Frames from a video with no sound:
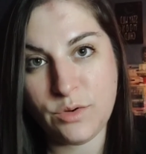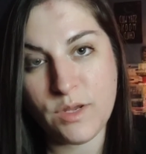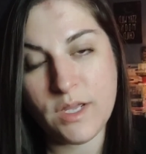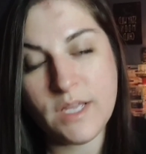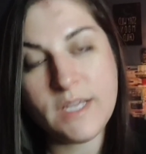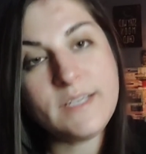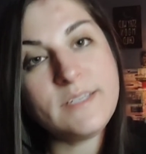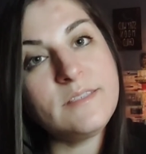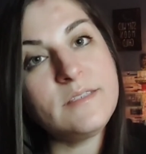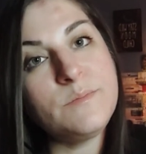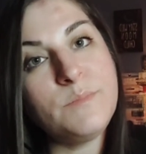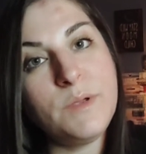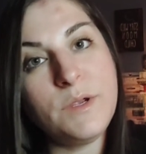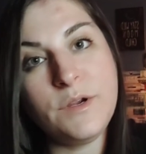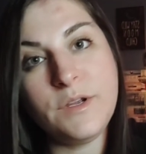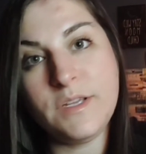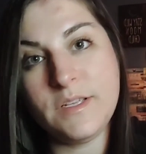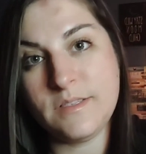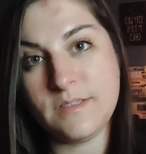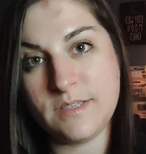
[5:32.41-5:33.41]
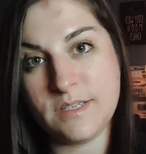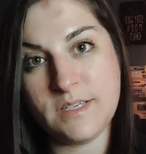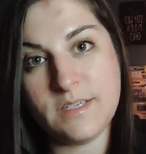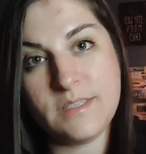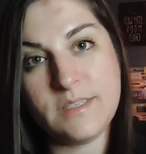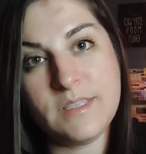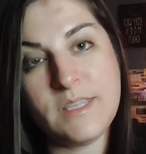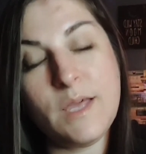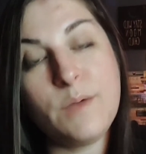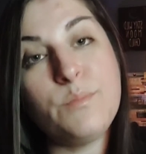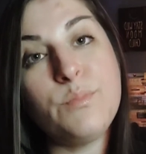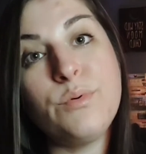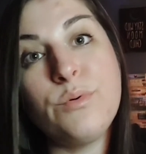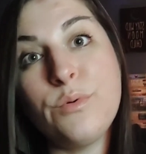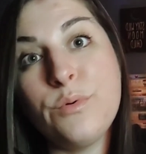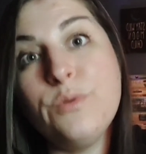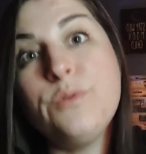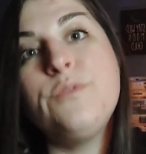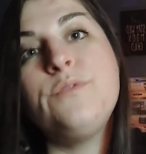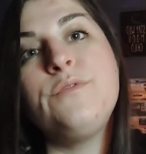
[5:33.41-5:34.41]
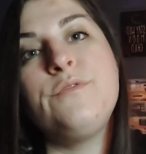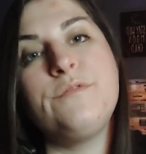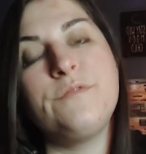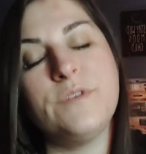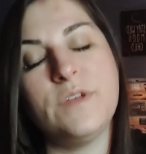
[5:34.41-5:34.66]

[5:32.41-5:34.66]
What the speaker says: experiences that prove